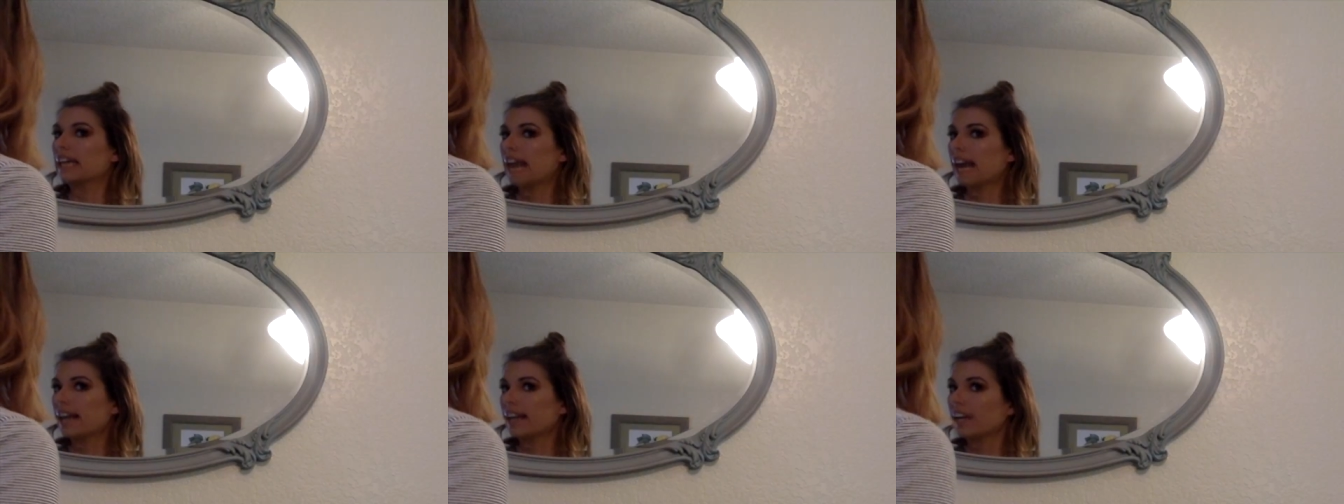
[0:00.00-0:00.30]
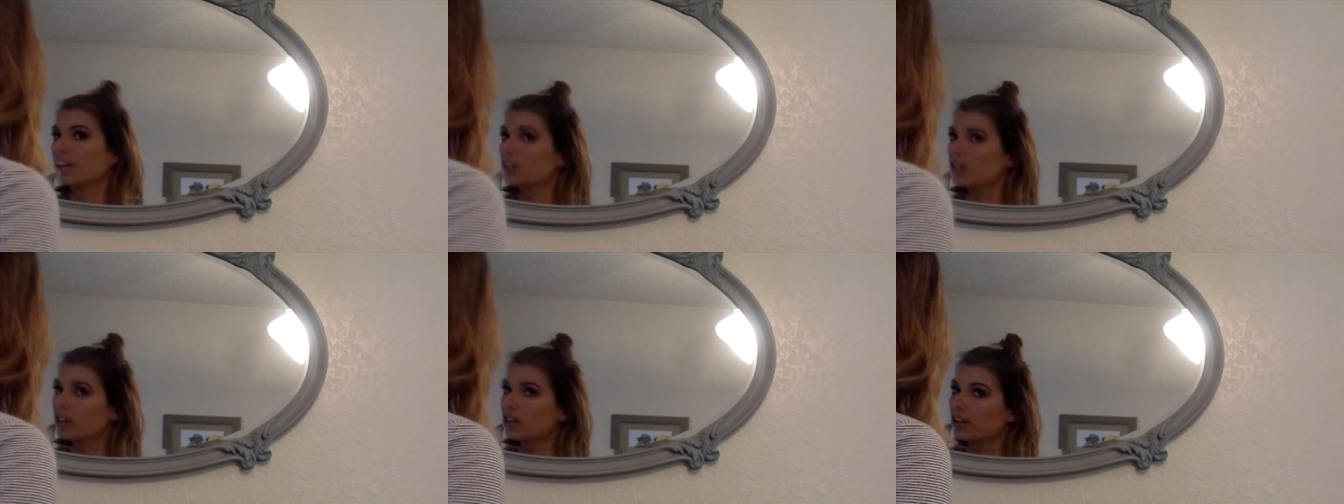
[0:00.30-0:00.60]

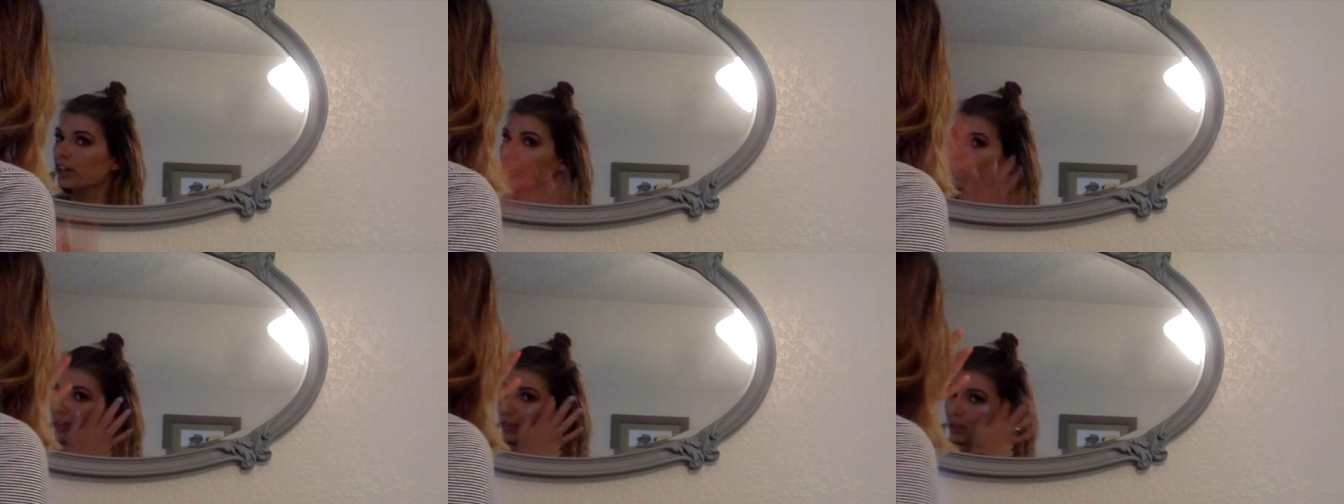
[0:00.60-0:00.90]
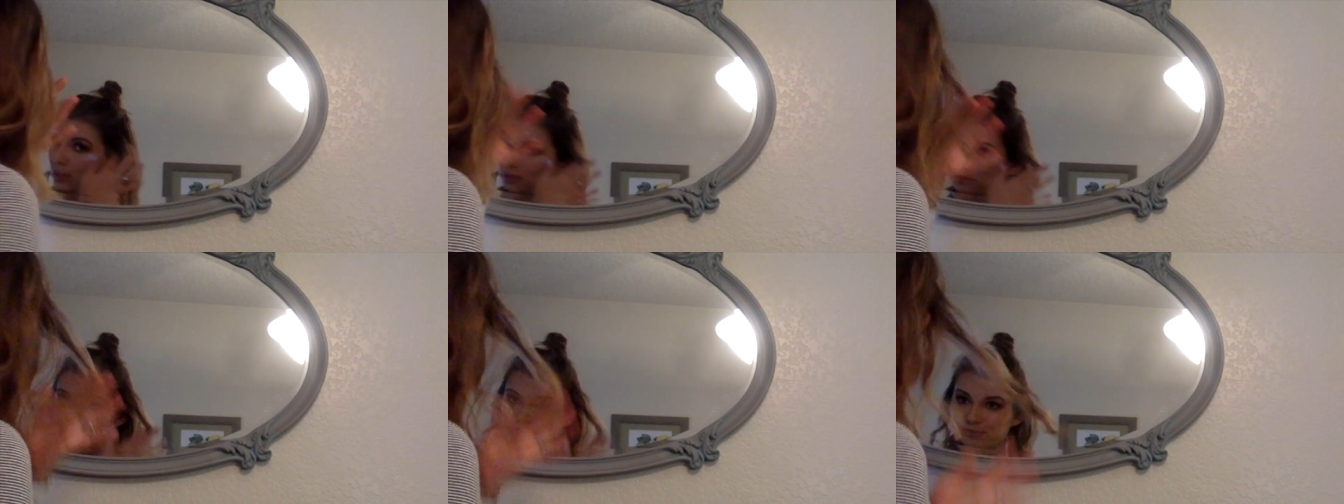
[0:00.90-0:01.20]
Kylie Jenner,
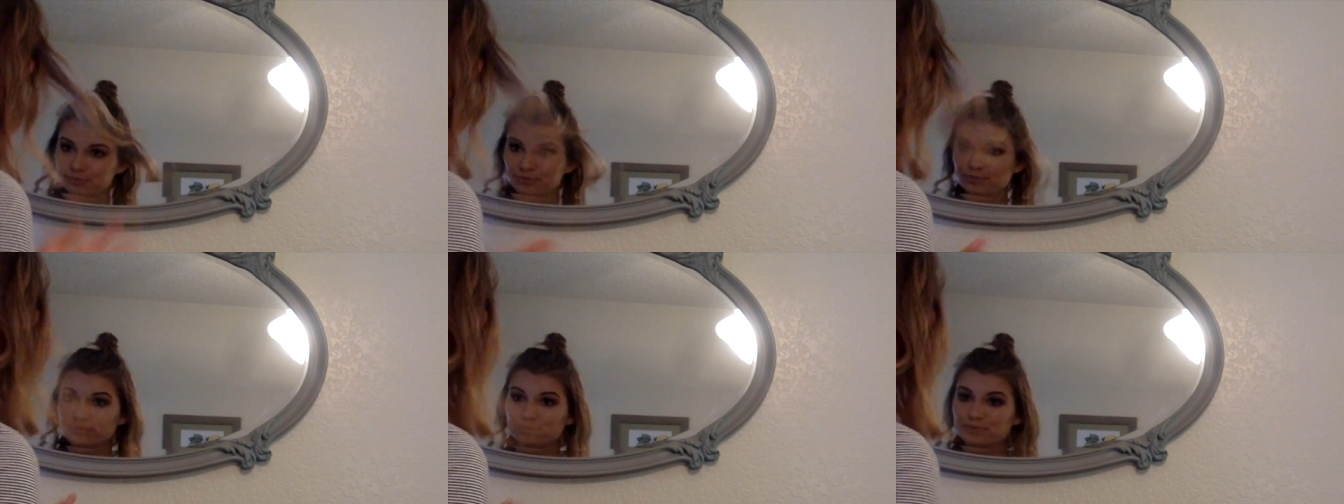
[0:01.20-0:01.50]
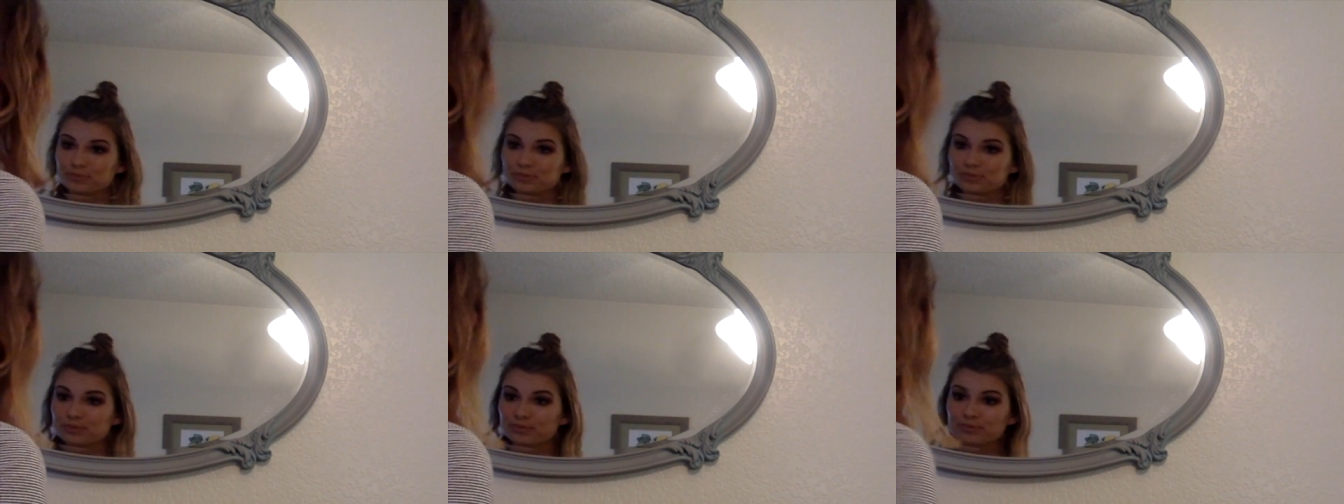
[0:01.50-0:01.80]
who?
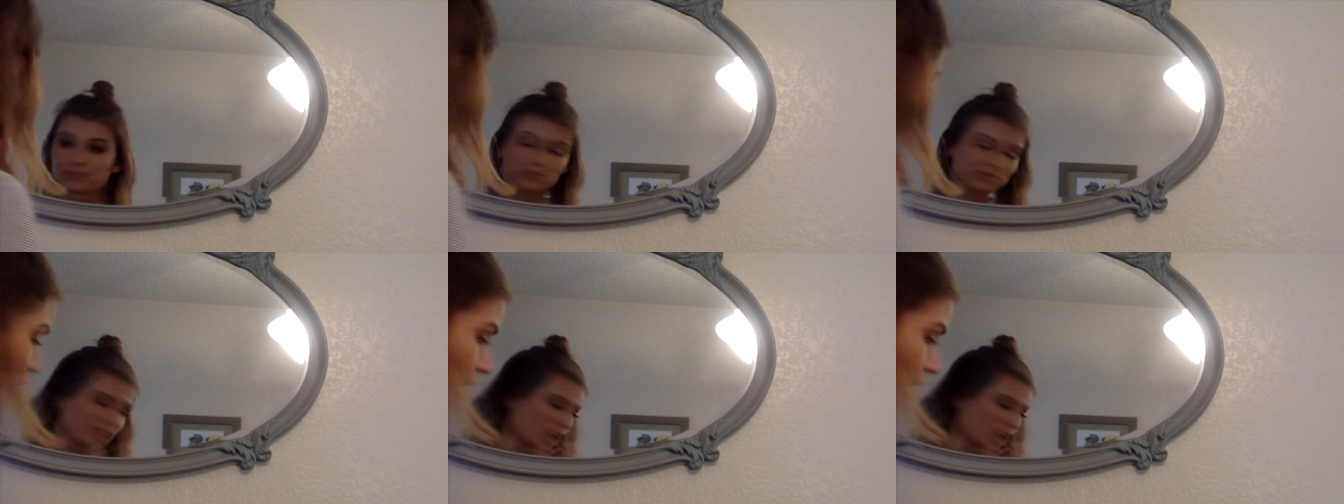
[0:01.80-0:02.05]
Right?